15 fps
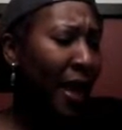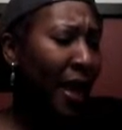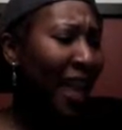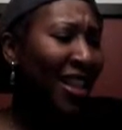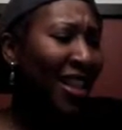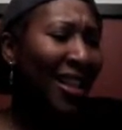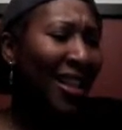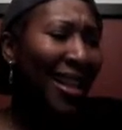
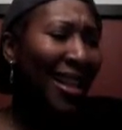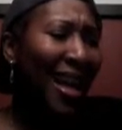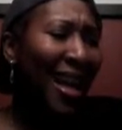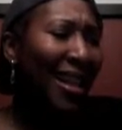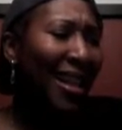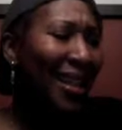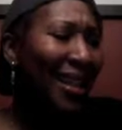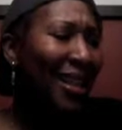And she did
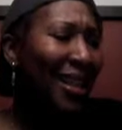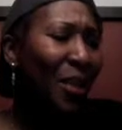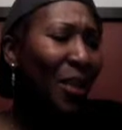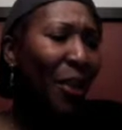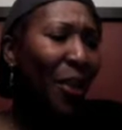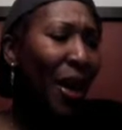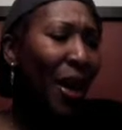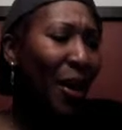not need to
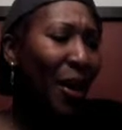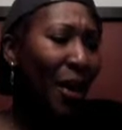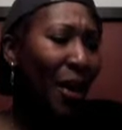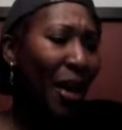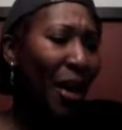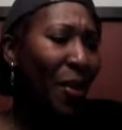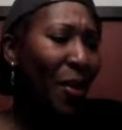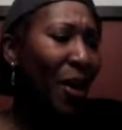break her
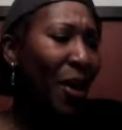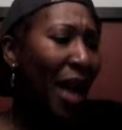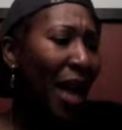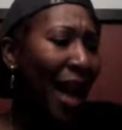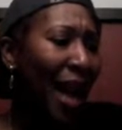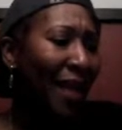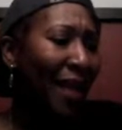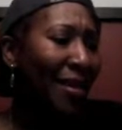hip on the
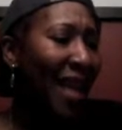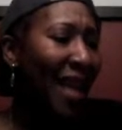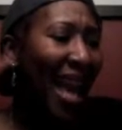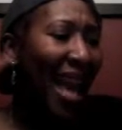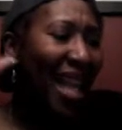ice,